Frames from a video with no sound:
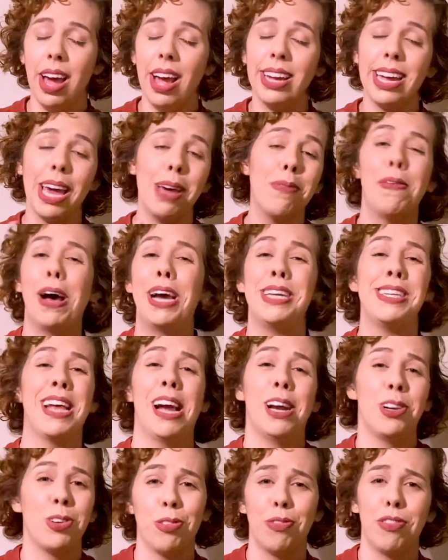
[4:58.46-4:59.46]
get
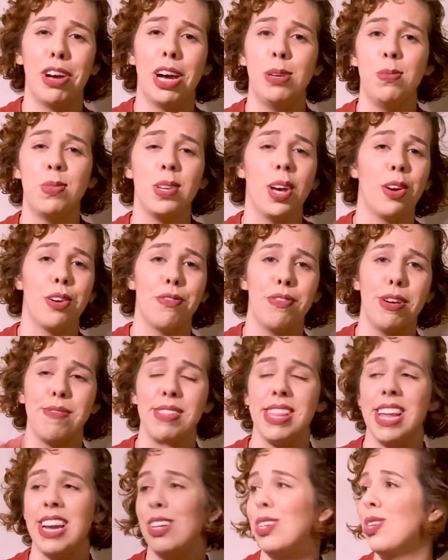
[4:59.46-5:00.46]
bisexual vibes out of
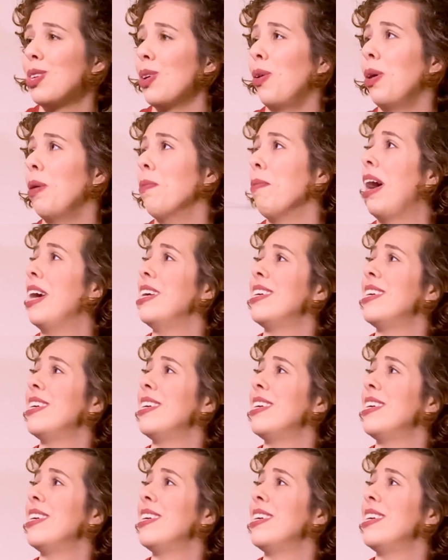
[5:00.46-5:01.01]
everything. So it might